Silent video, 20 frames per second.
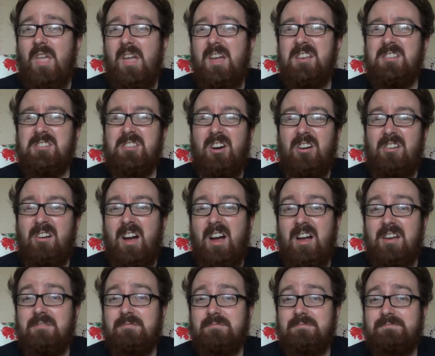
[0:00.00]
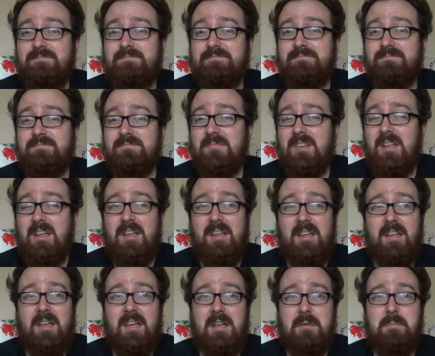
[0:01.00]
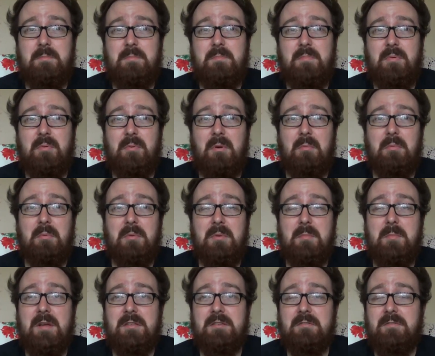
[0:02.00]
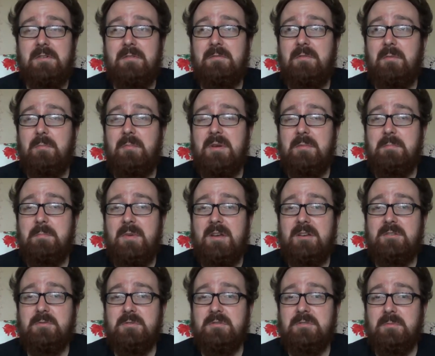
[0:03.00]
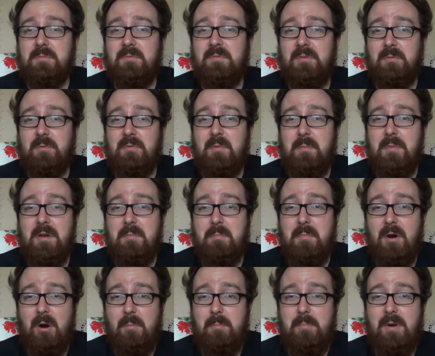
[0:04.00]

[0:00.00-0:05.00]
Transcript: It's all right. Probably benefit from being mixed with something with a bit more